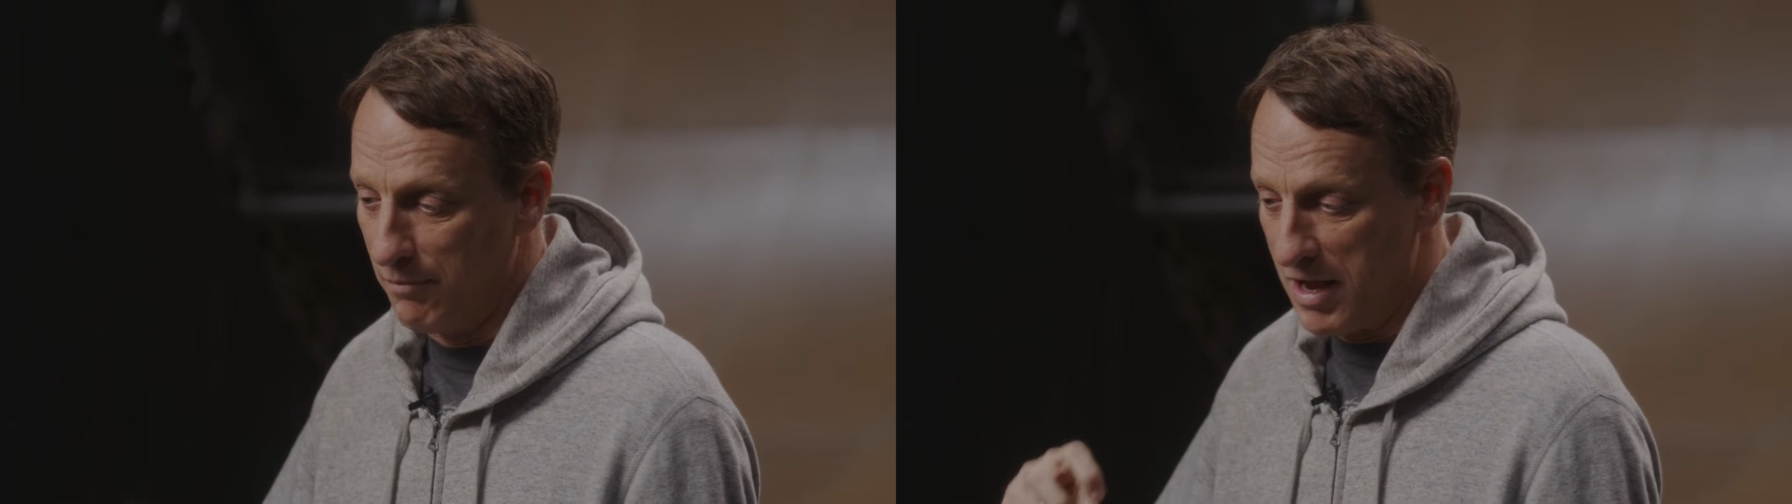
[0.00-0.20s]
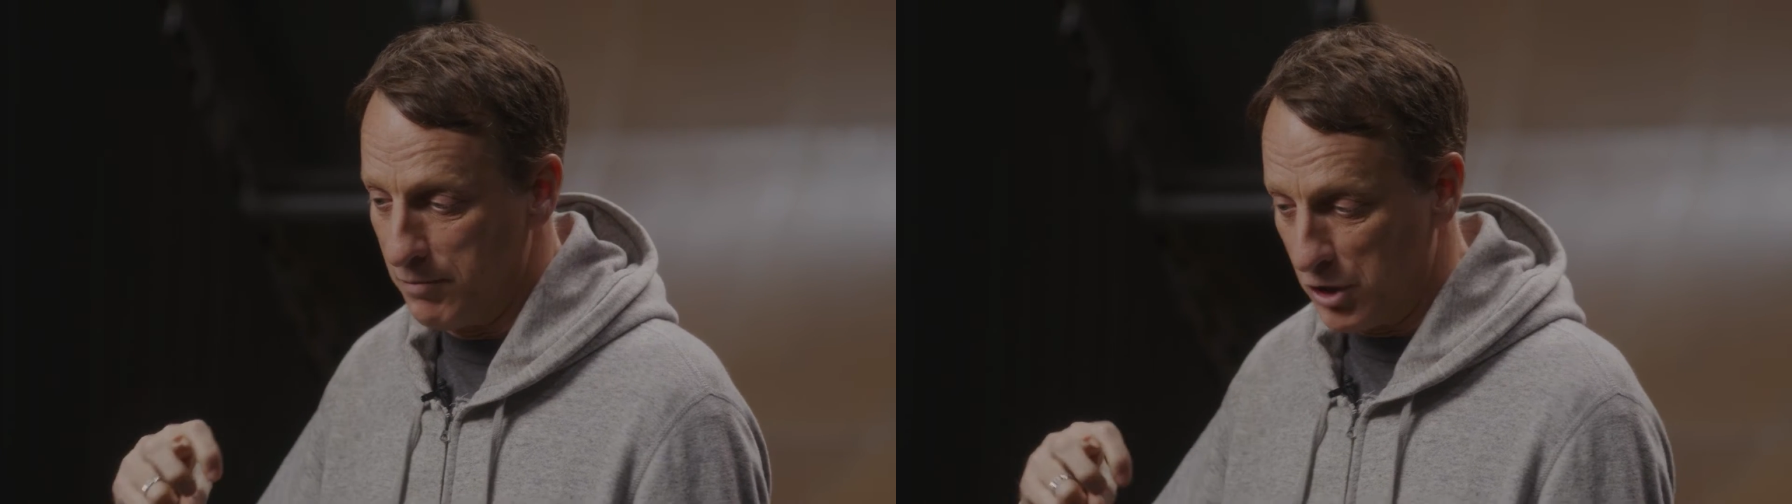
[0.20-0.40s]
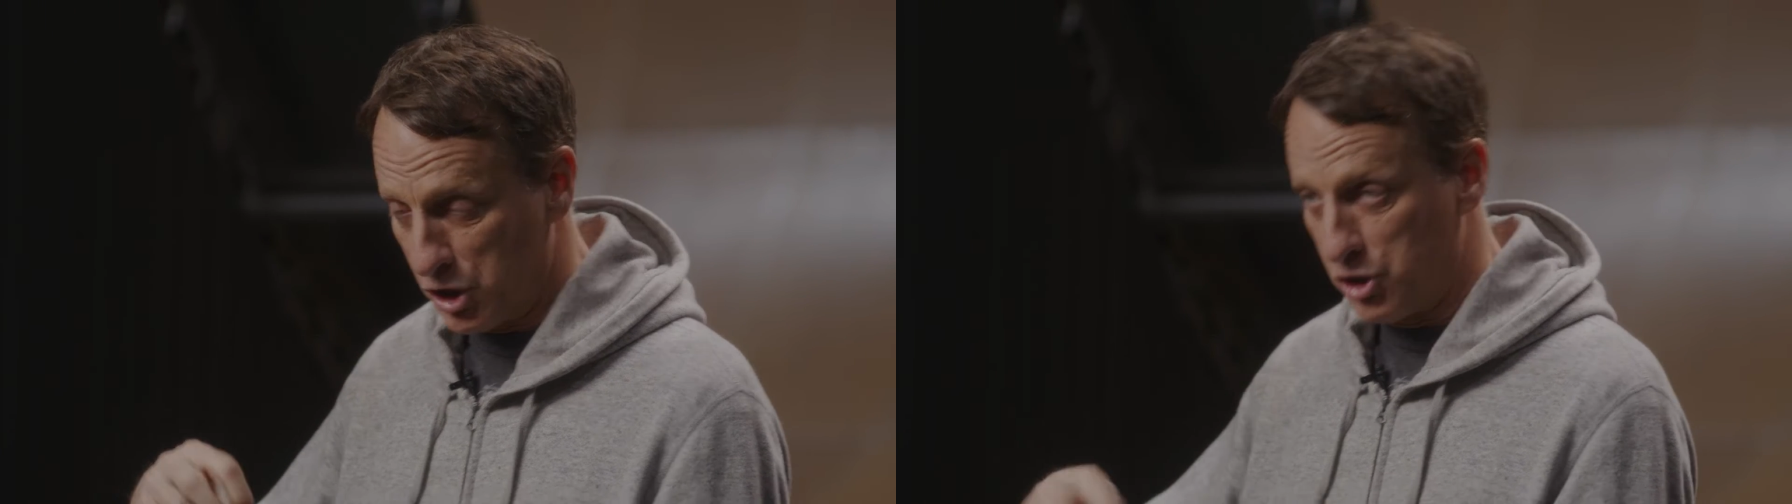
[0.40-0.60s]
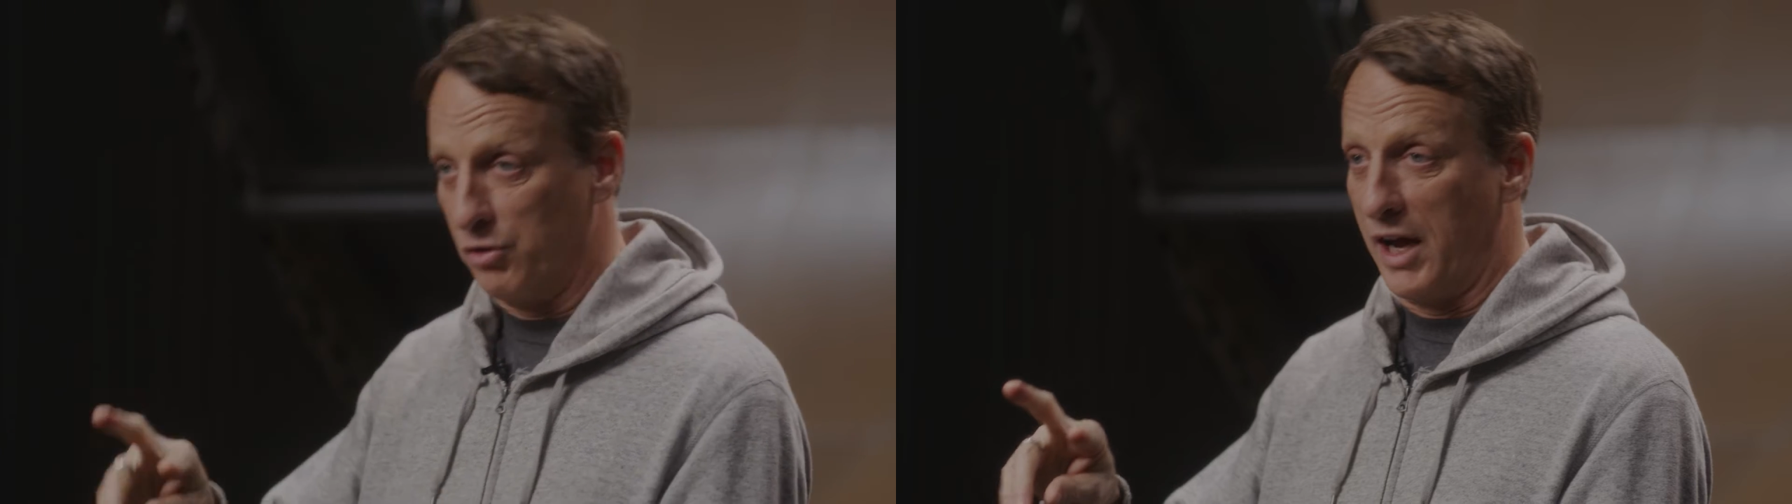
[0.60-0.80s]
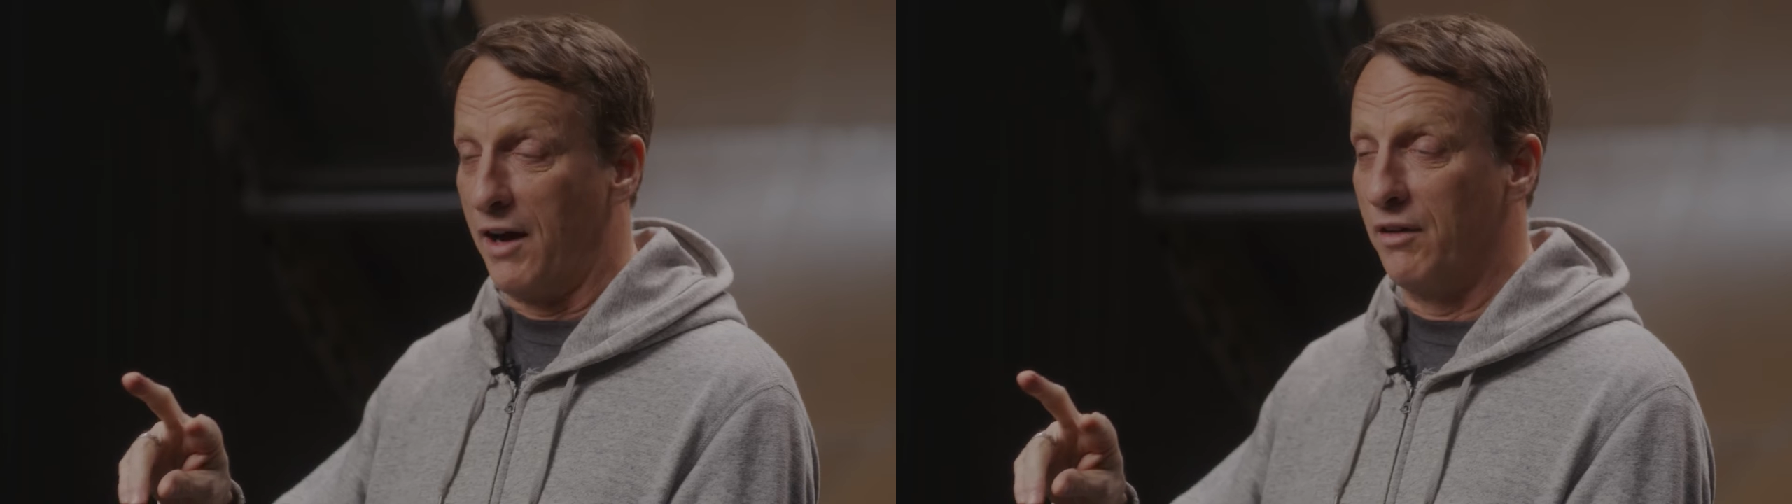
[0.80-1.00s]
made me shoot
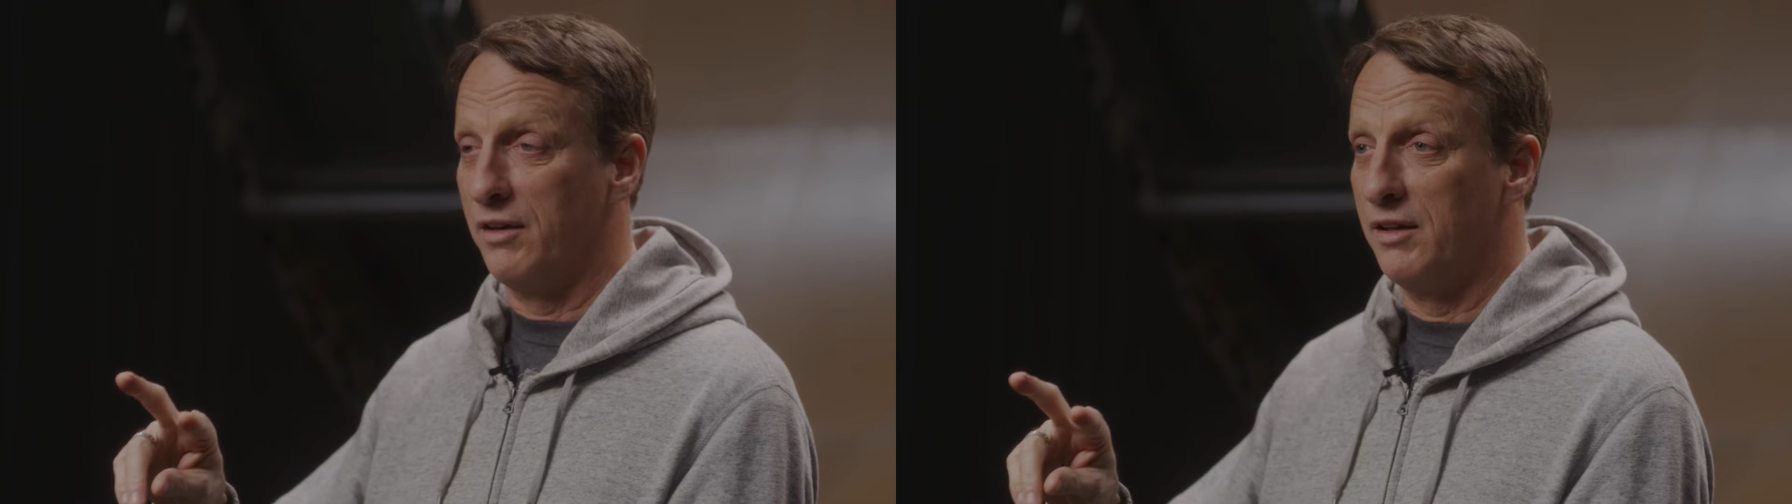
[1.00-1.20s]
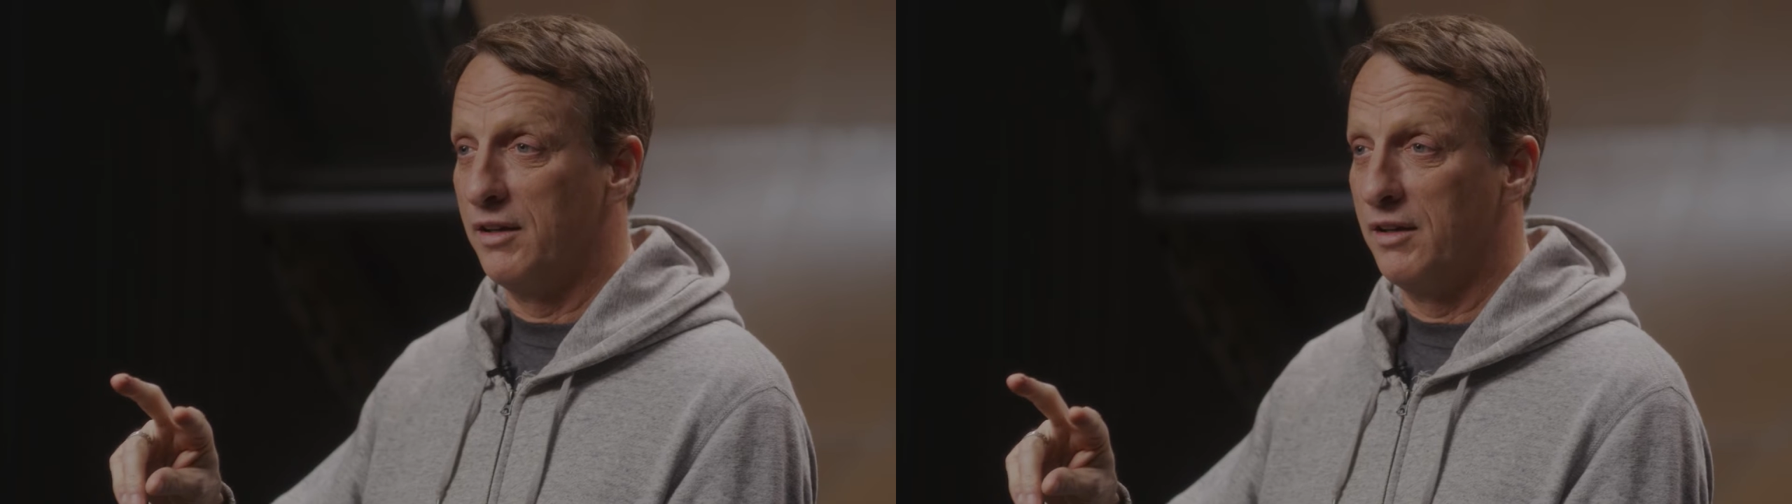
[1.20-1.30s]
out,